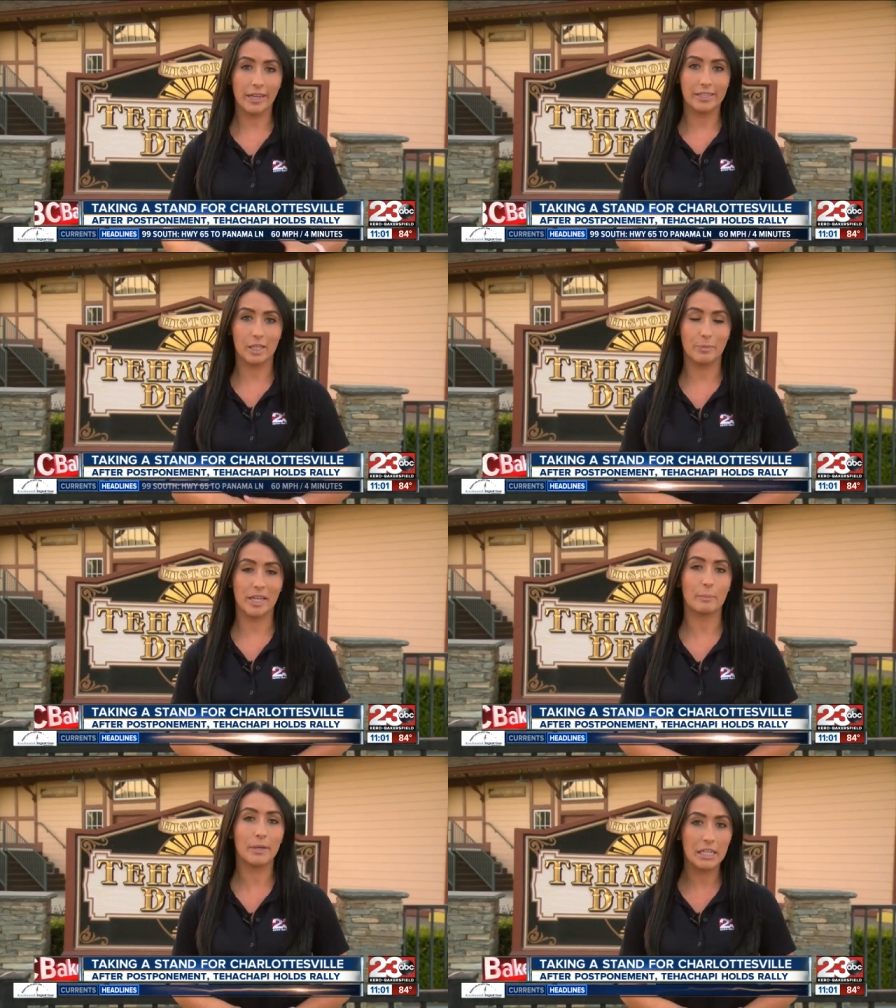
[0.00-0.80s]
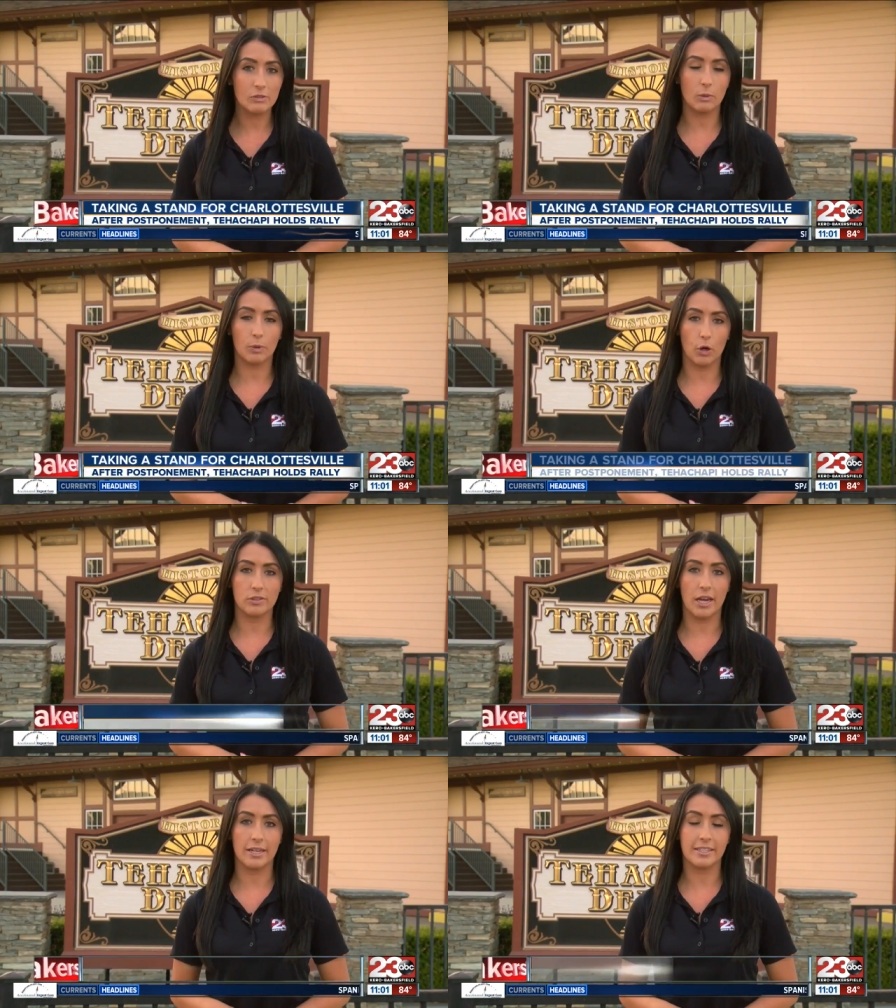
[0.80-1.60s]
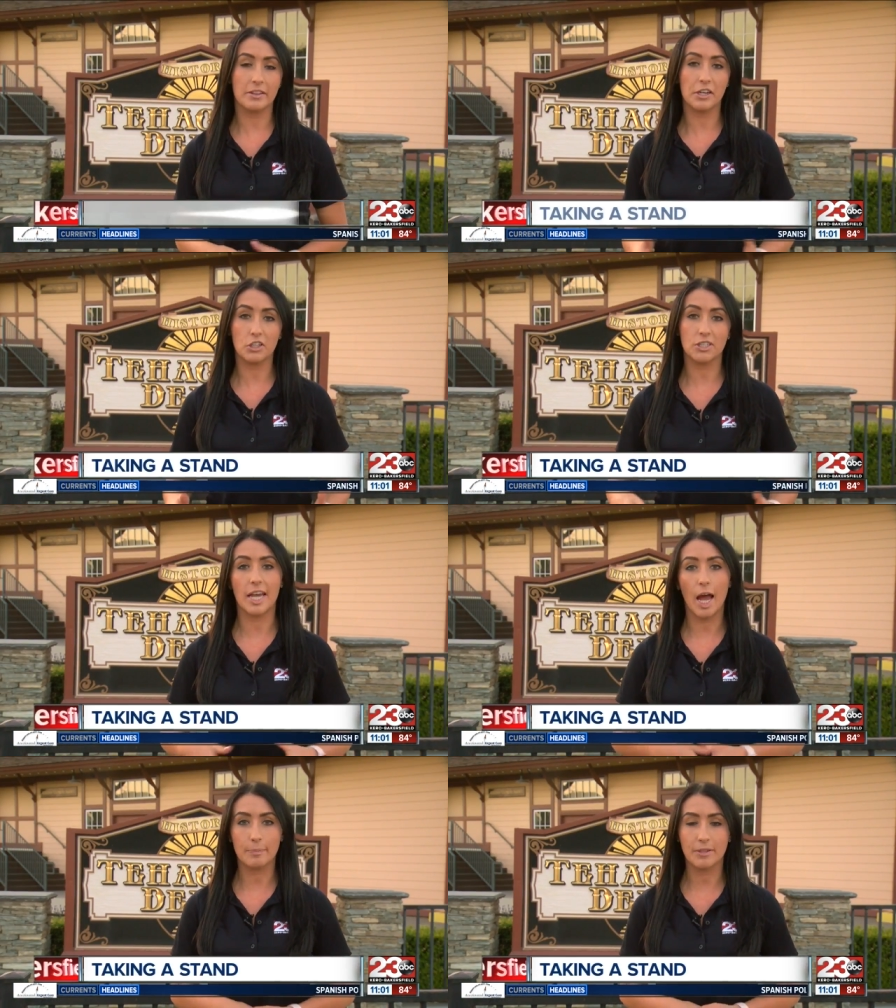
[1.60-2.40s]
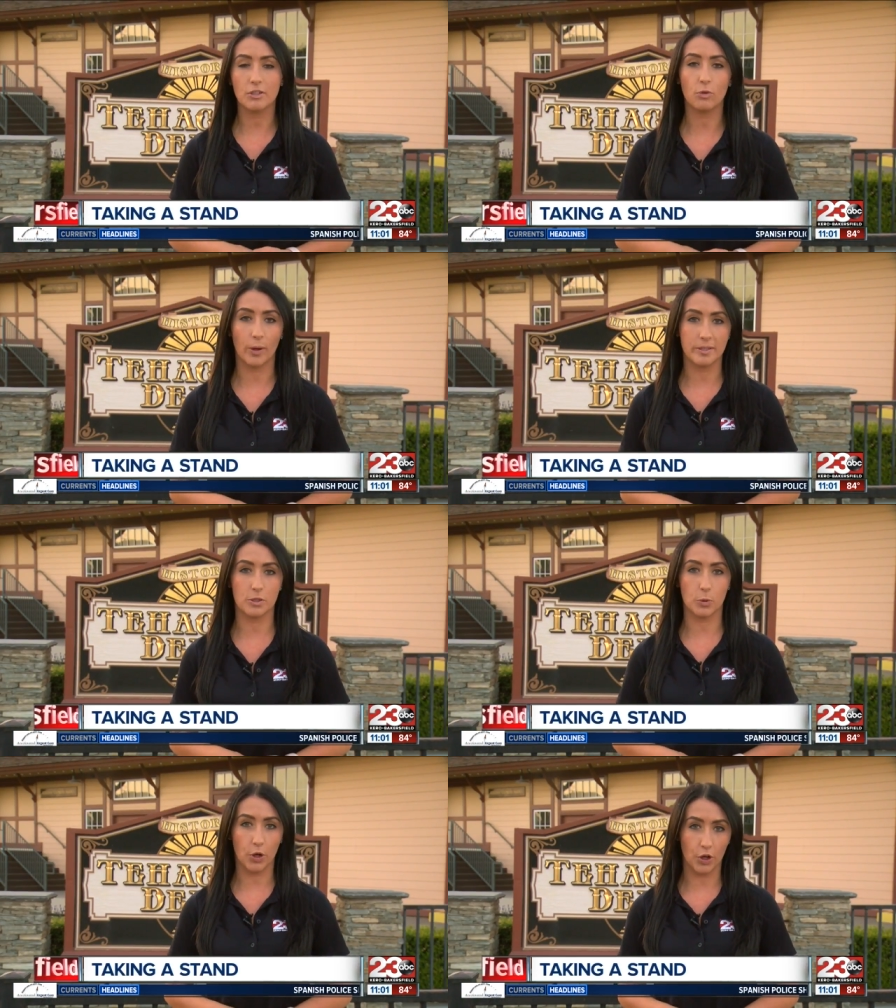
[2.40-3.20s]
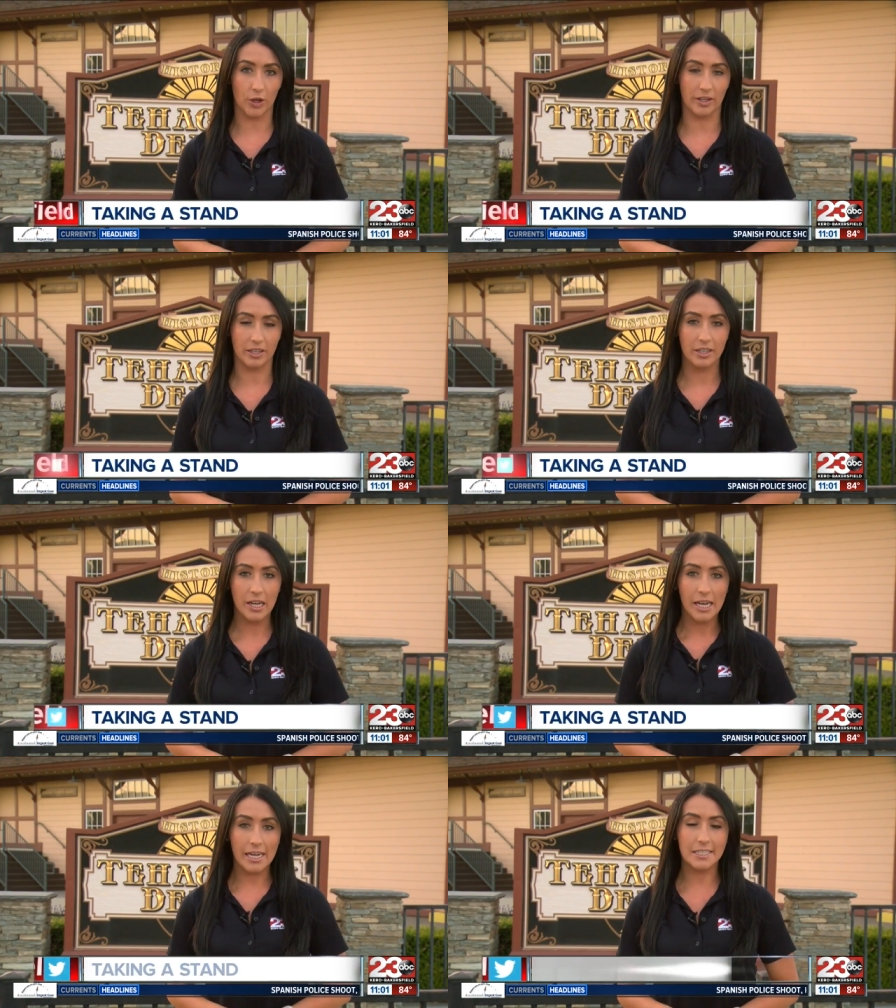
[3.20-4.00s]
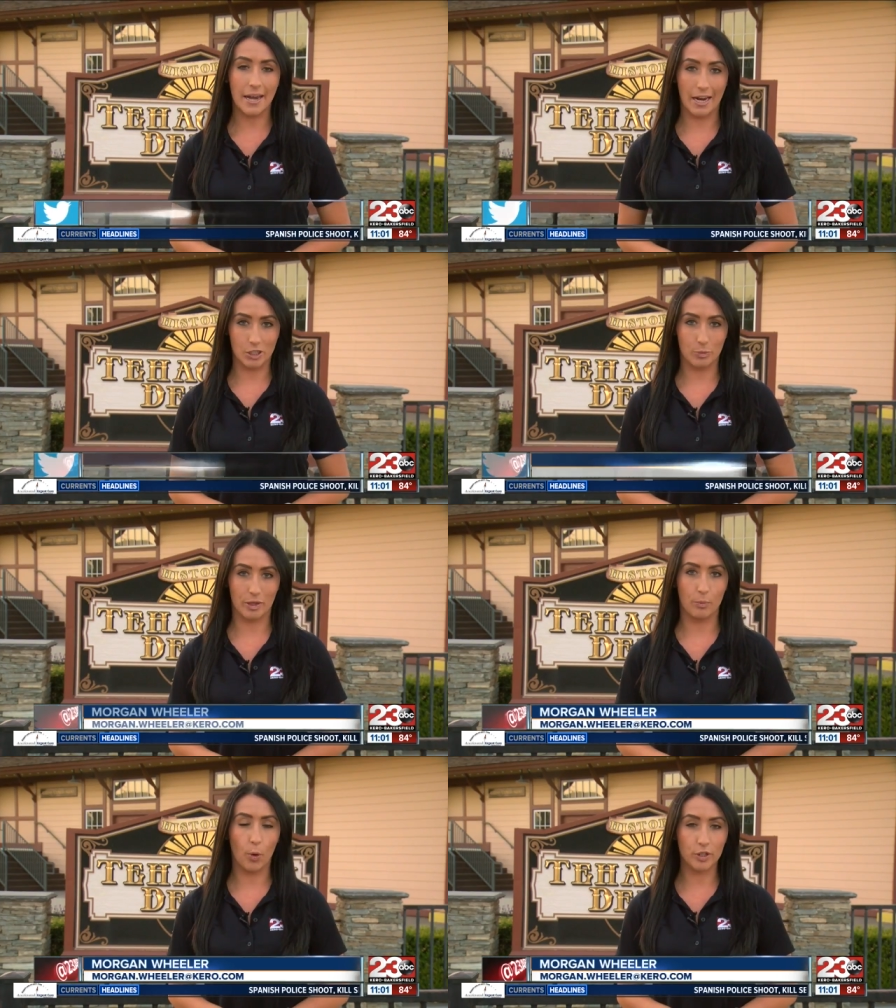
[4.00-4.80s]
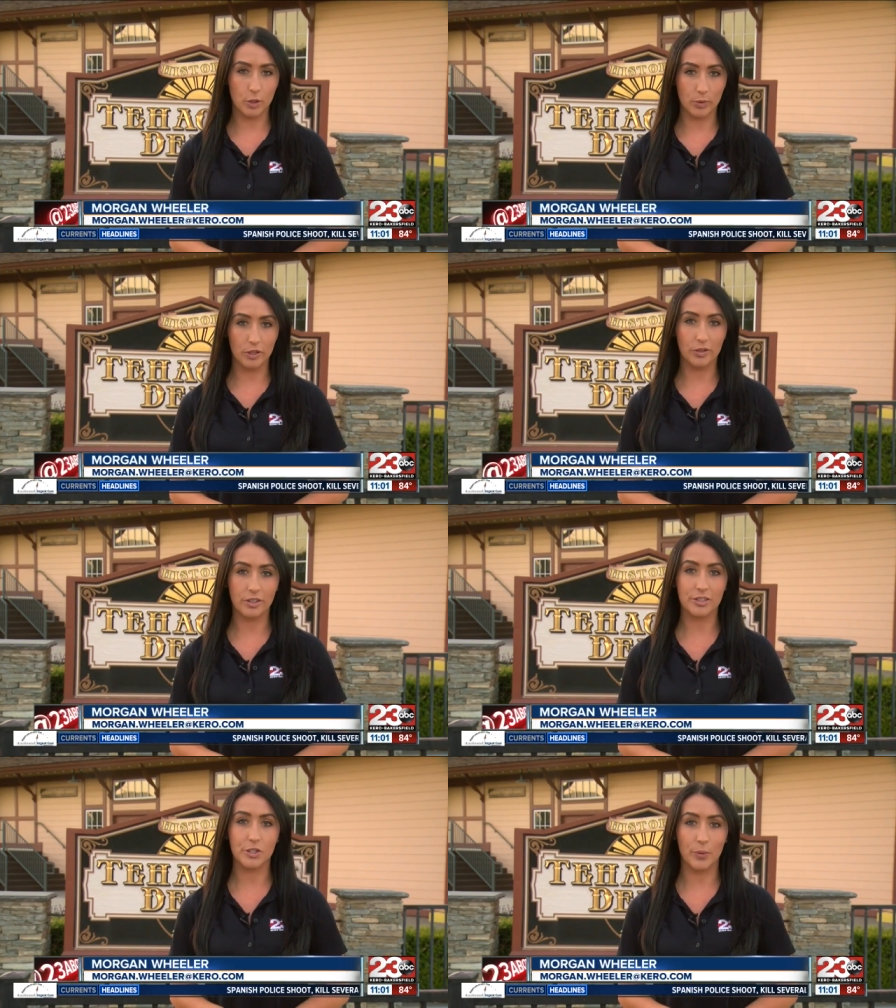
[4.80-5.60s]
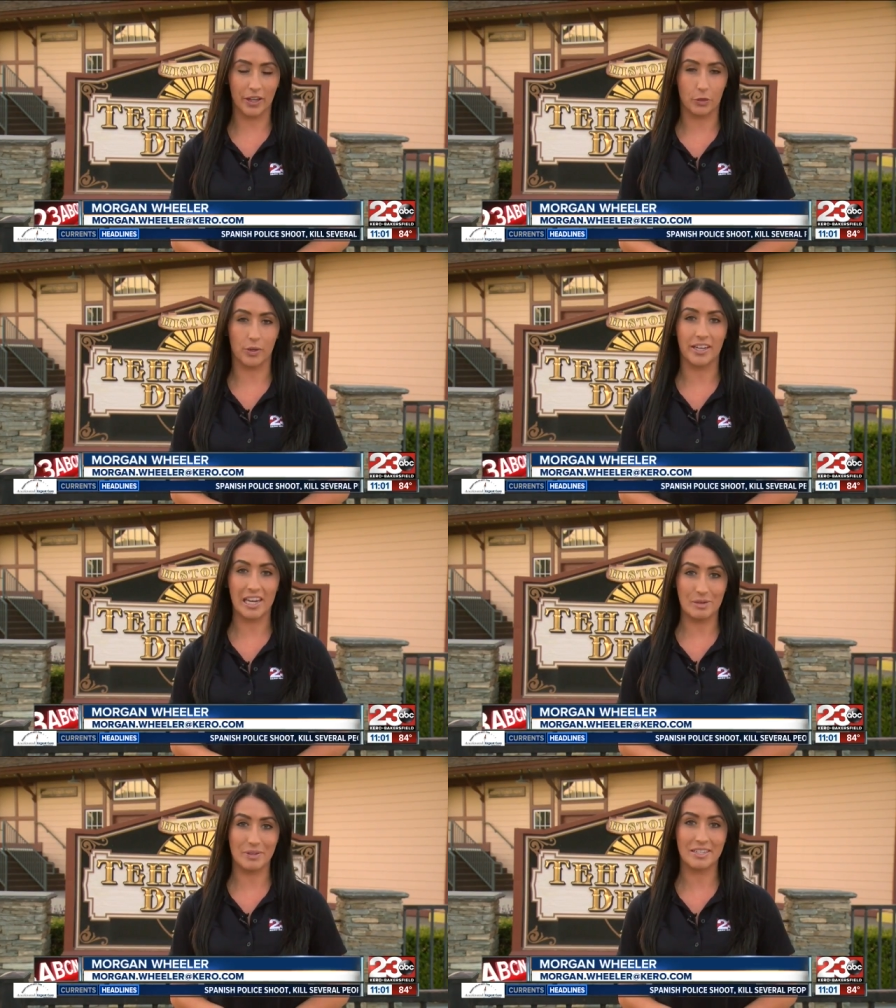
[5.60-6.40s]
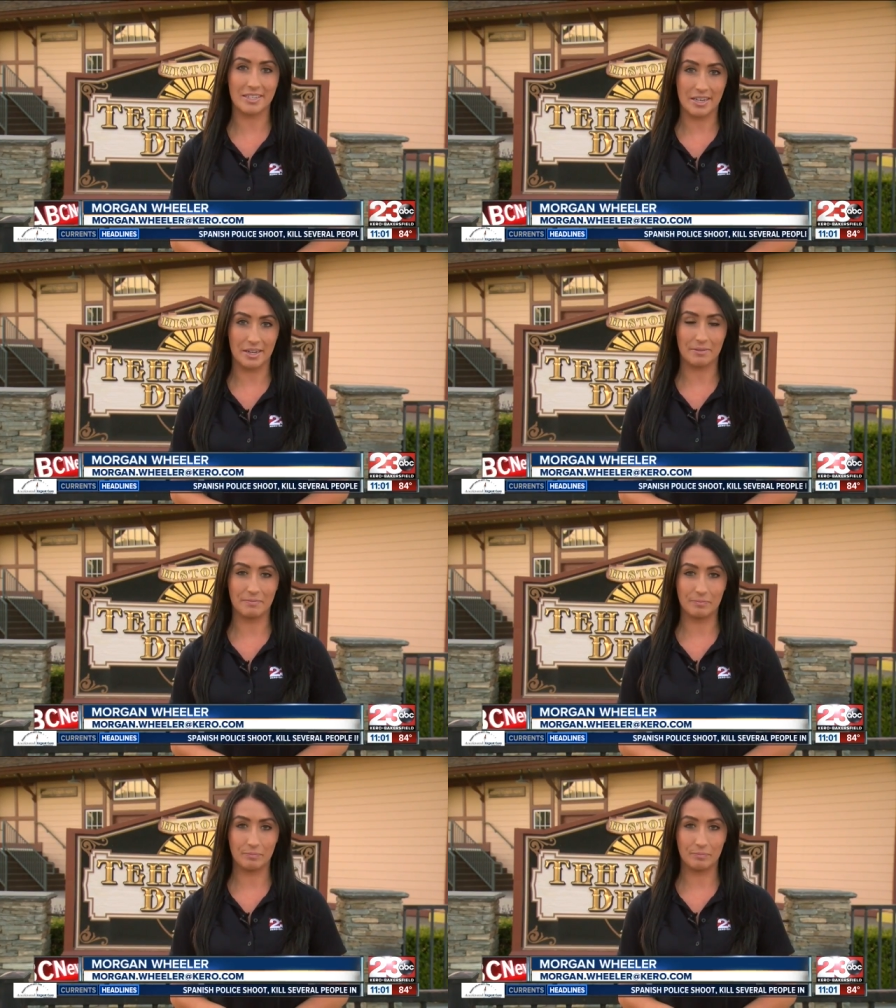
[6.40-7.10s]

ended up being a peaceful protest, and they were just happy their voices were heard. In Tehachapi, Morgan Wheeler, 23 ABC.